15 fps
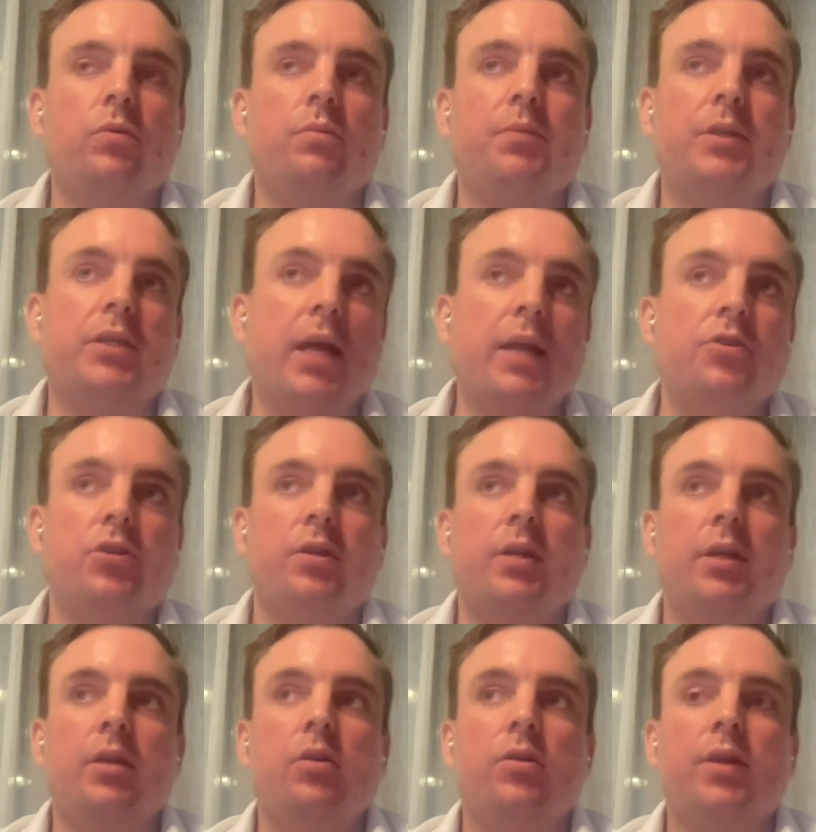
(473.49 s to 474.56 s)

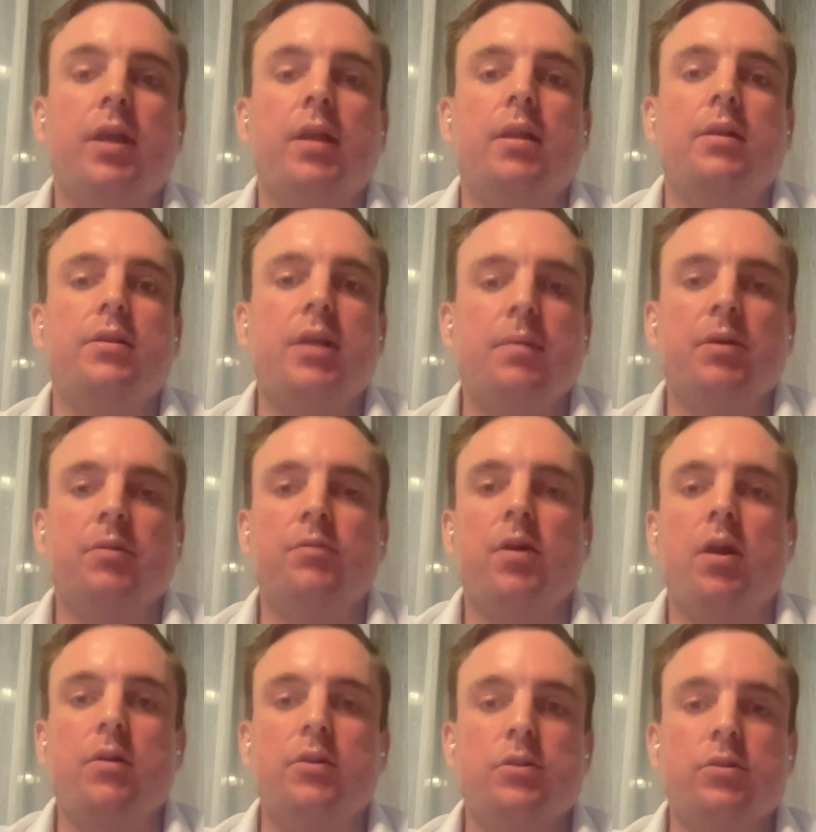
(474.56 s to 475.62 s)
potentially look at endemic
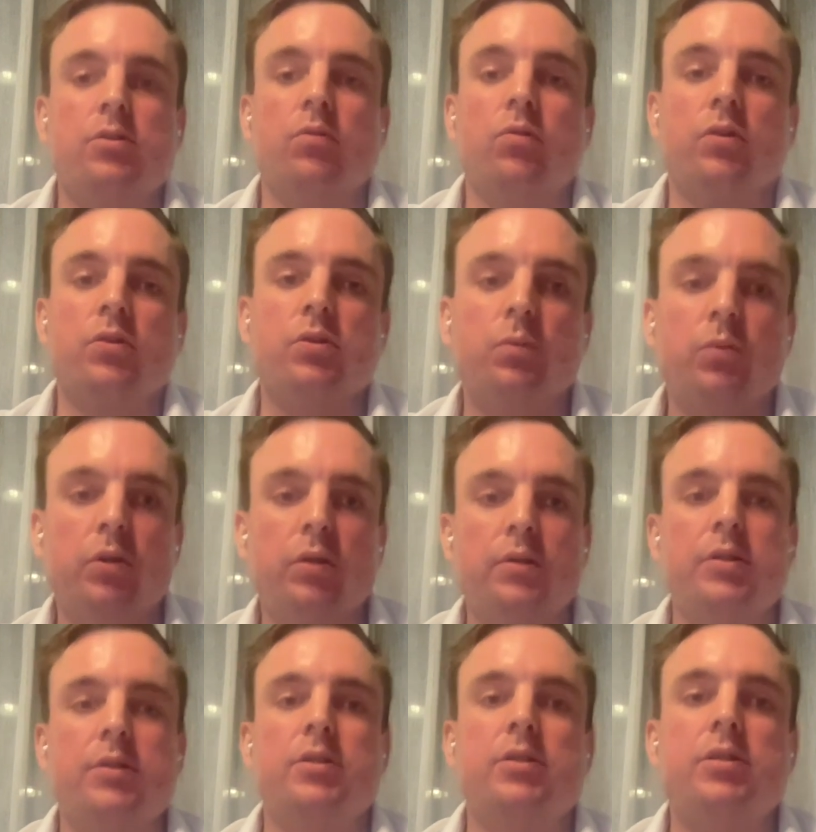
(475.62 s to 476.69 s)
viruses across the world,
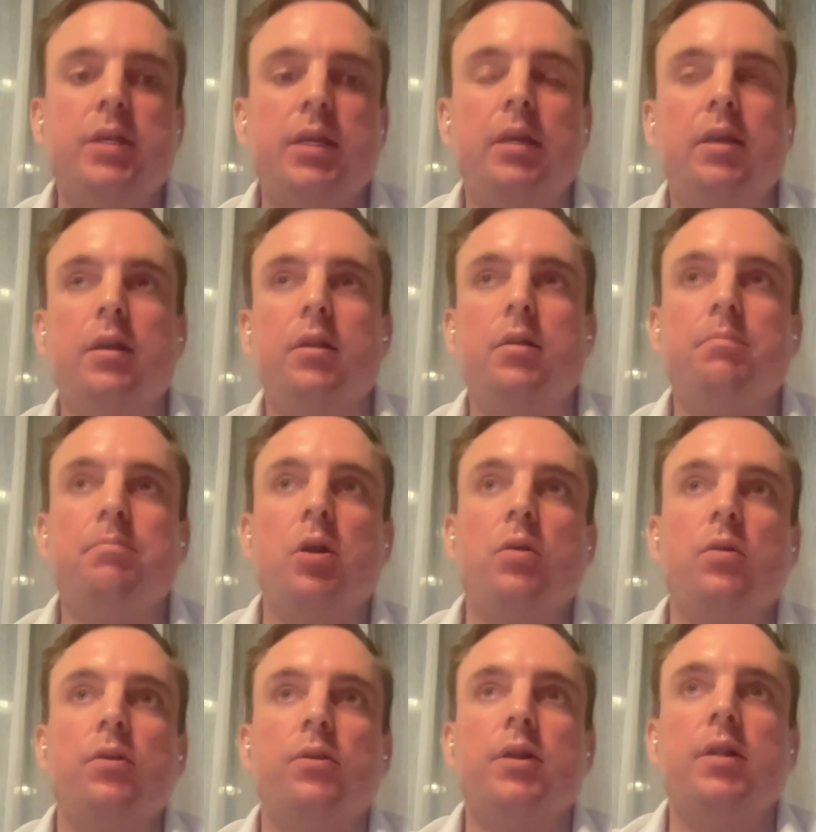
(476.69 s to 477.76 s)
such as Zika and
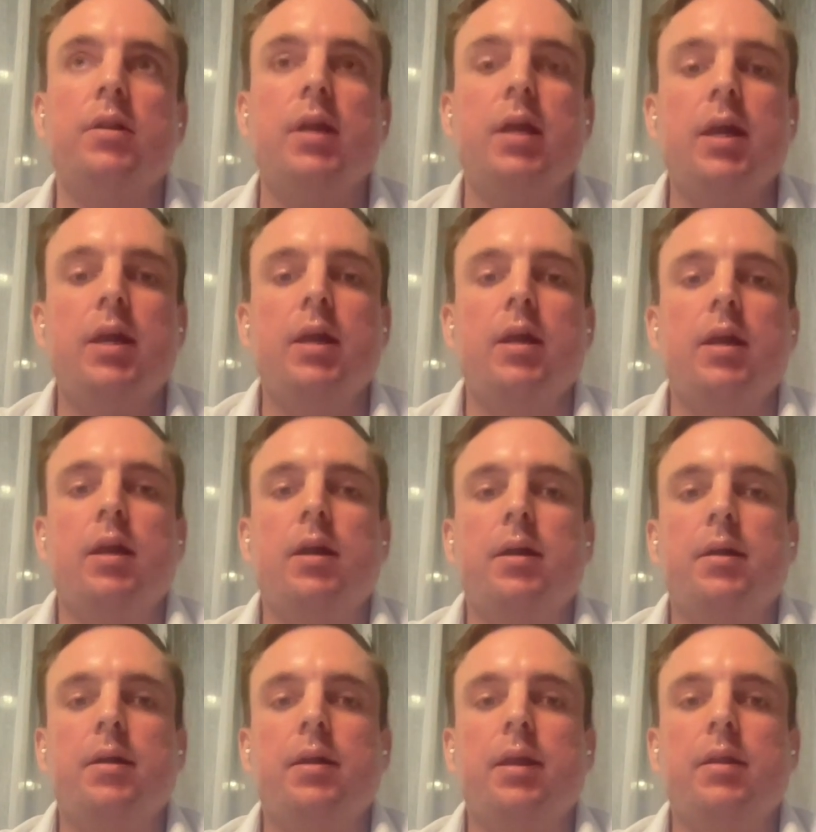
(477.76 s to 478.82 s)
Ebola and
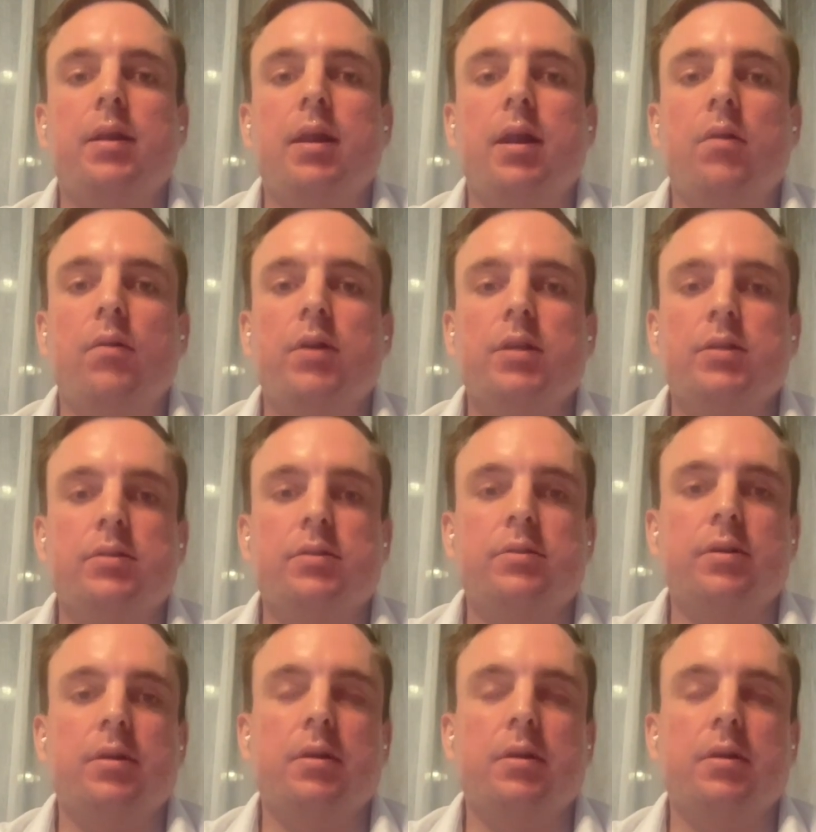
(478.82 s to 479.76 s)
uh, in areas